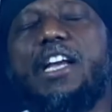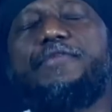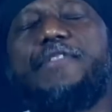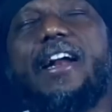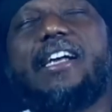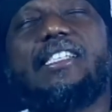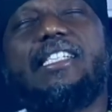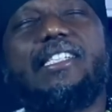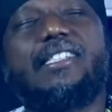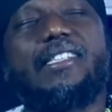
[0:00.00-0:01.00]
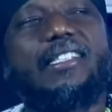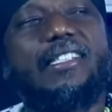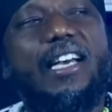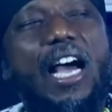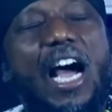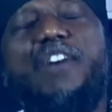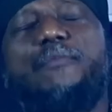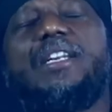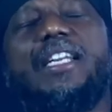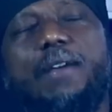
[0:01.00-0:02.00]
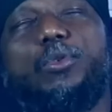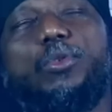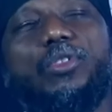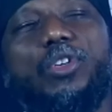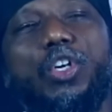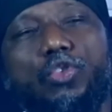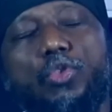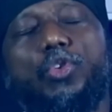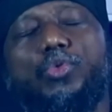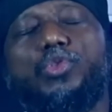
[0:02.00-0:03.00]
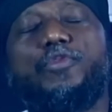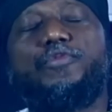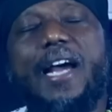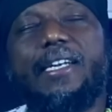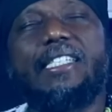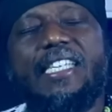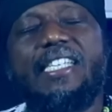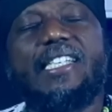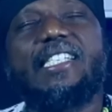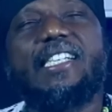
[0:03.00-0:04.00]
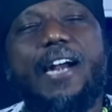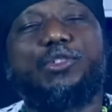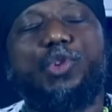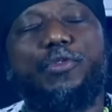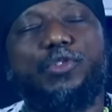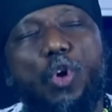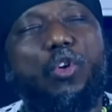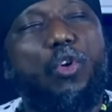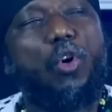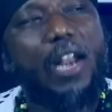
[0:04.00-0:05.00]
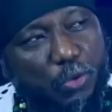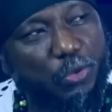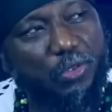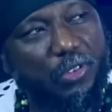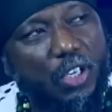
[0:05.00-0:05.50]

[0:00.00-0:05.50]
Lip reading: the Pharisees have been able to crucify the Jesus Christ of Songor Lagoon.